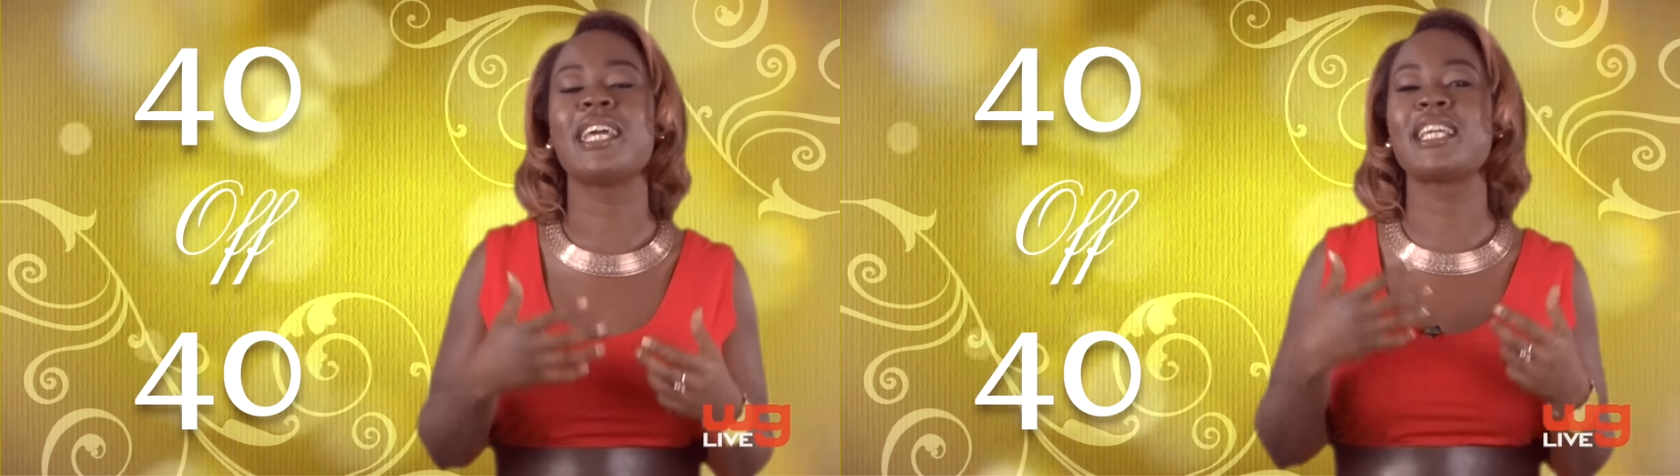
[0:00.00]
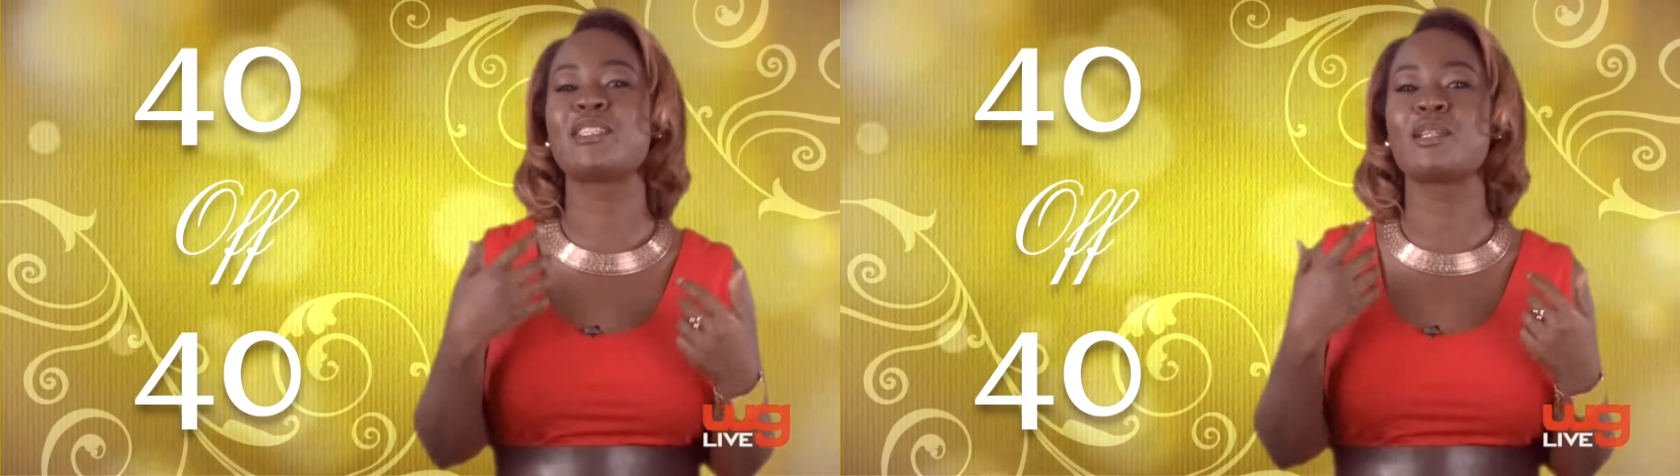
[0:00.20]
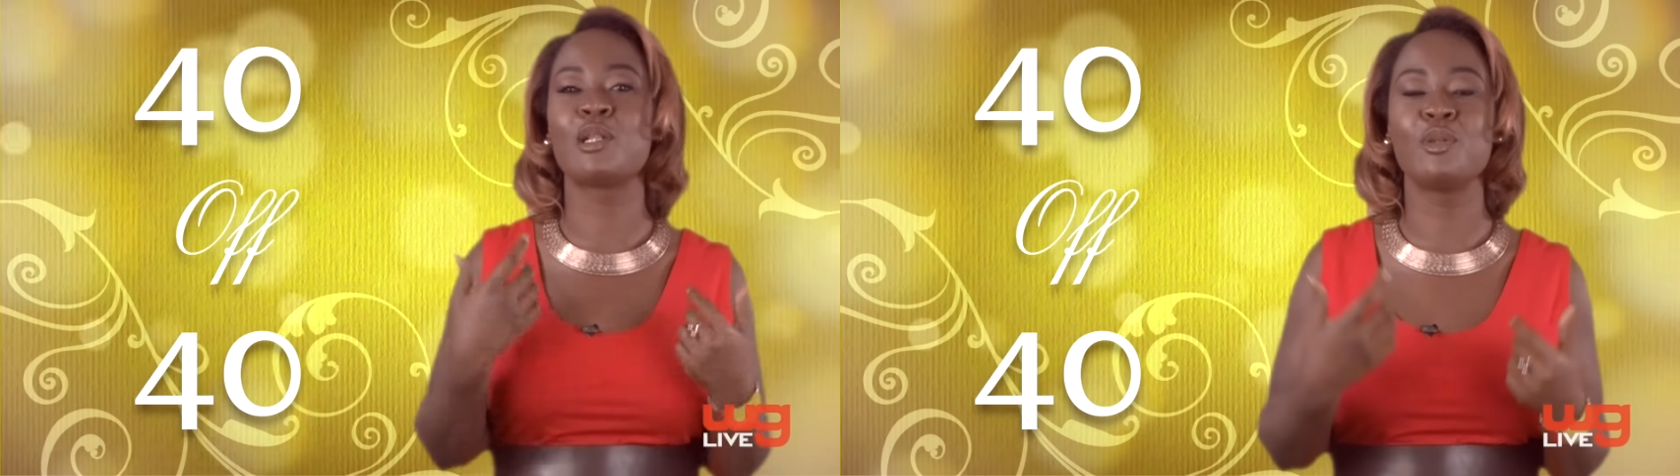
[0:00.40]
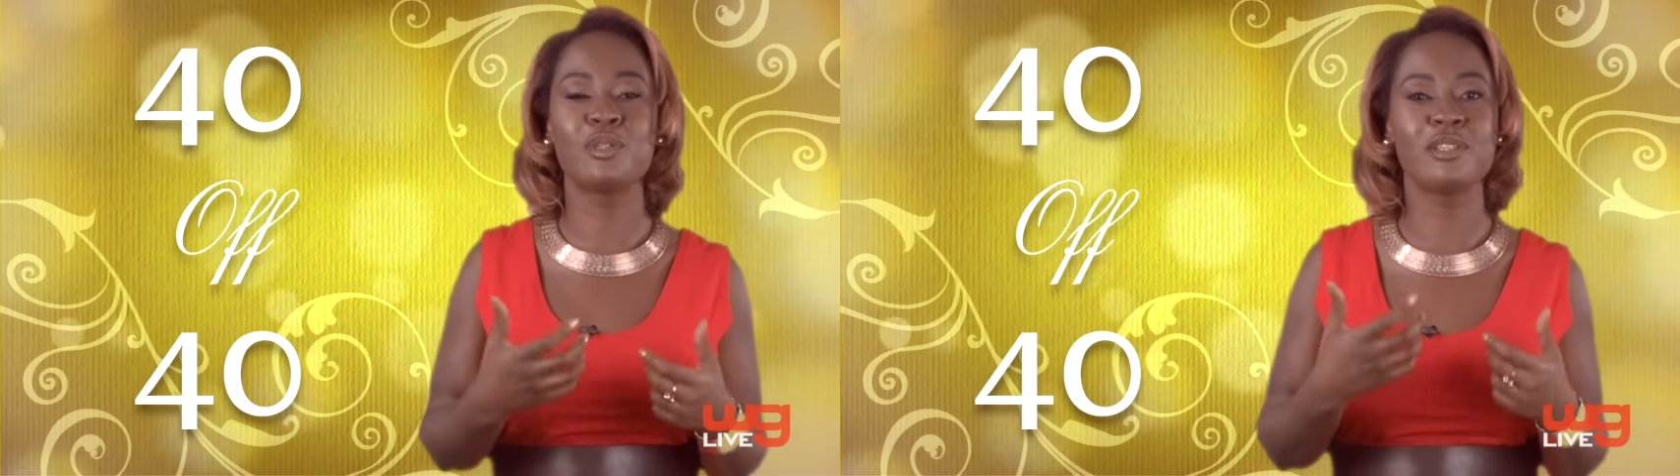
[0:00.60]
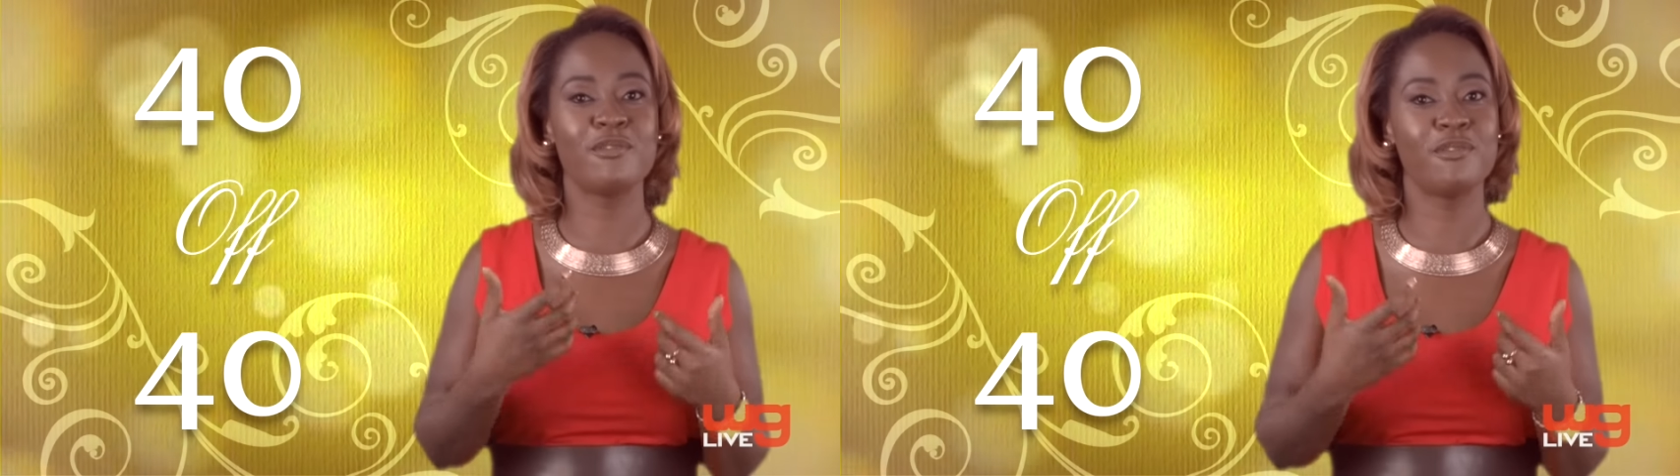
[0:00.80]

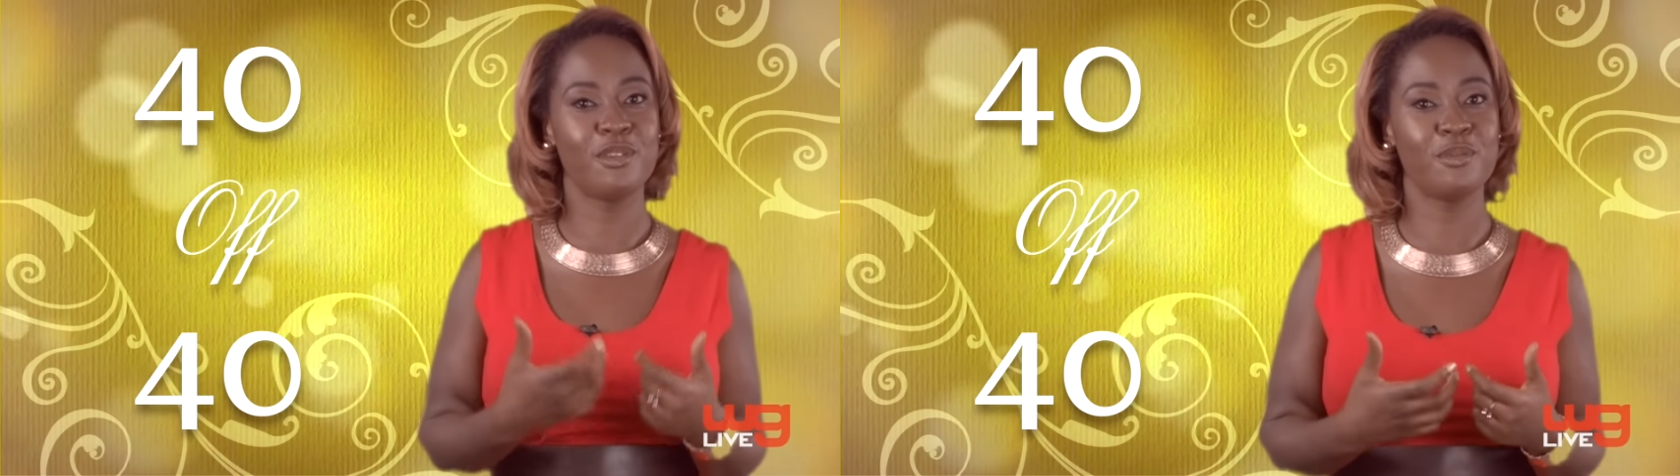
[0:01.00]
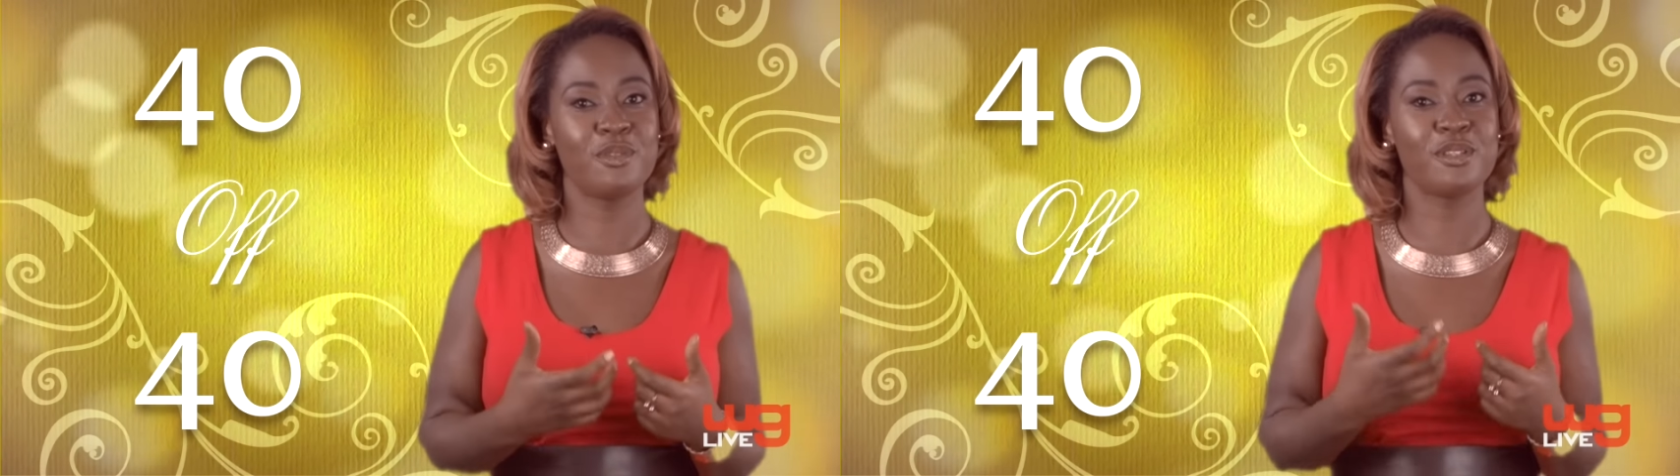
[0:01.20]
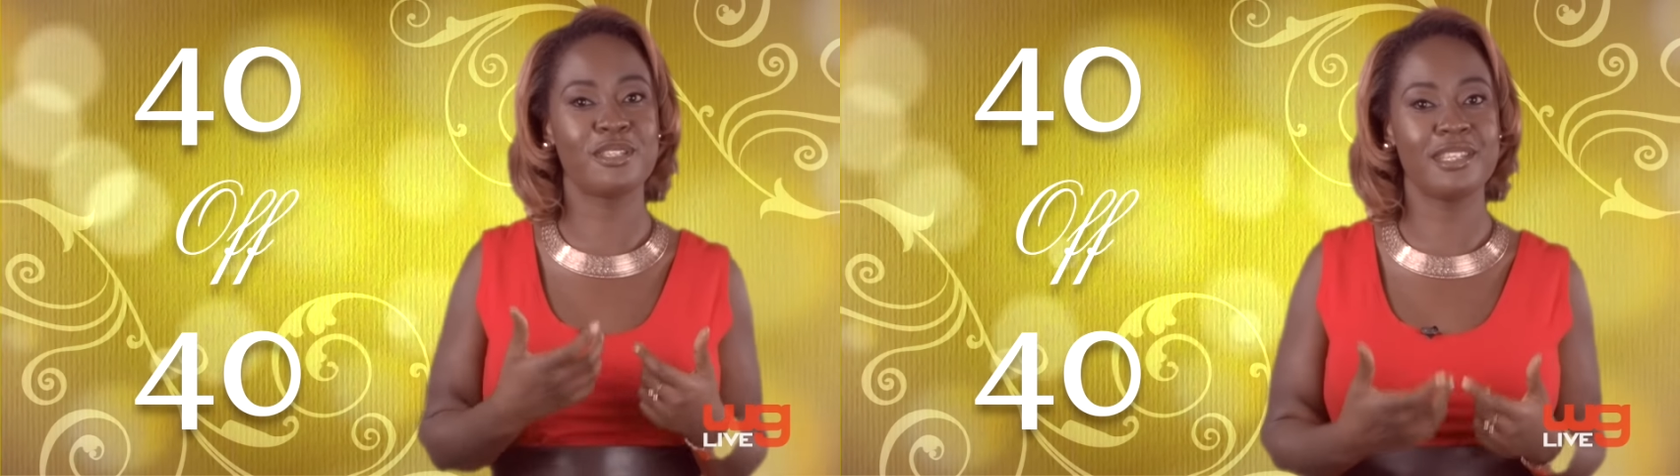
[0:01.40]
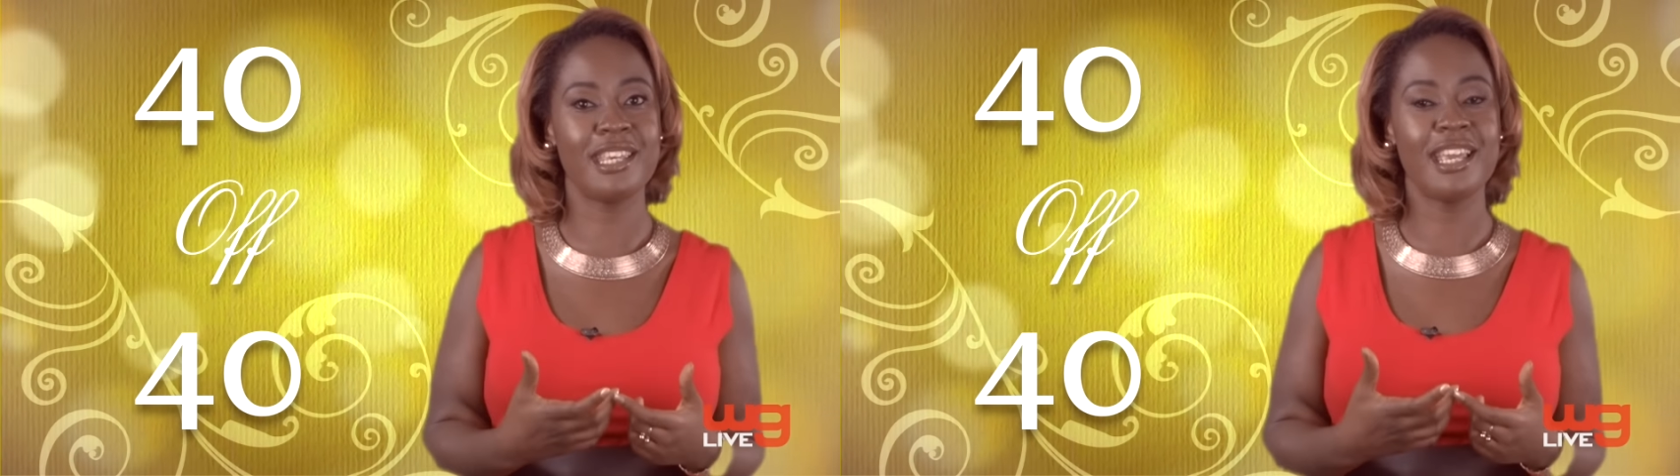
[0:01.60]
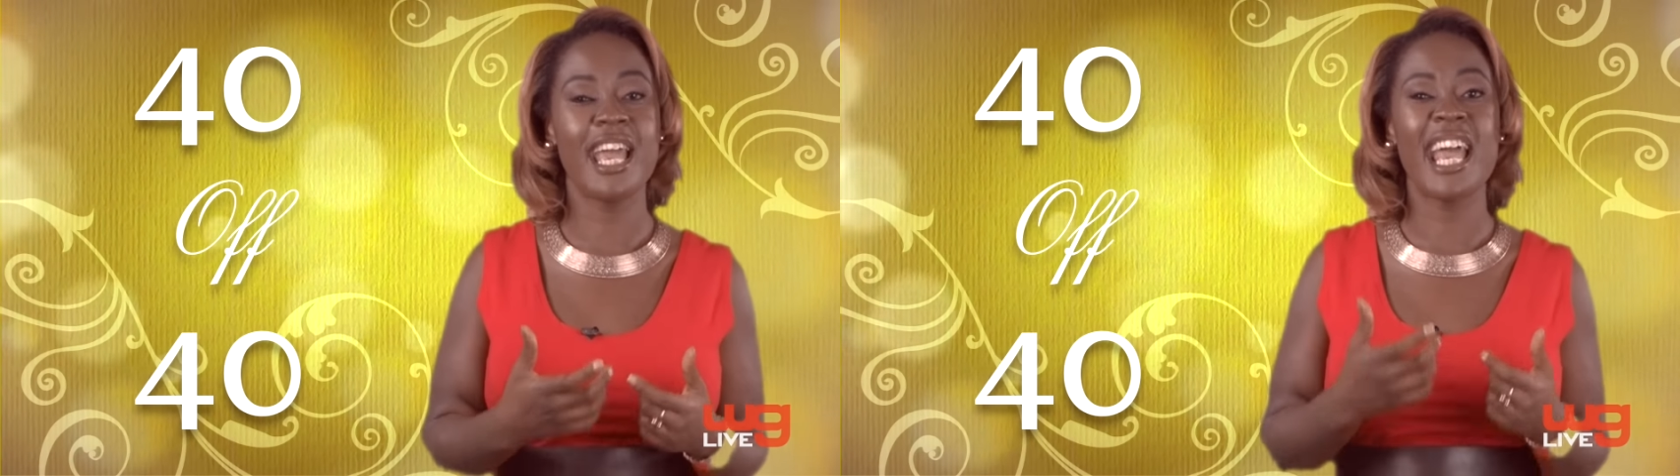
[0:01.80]
exclusive view to see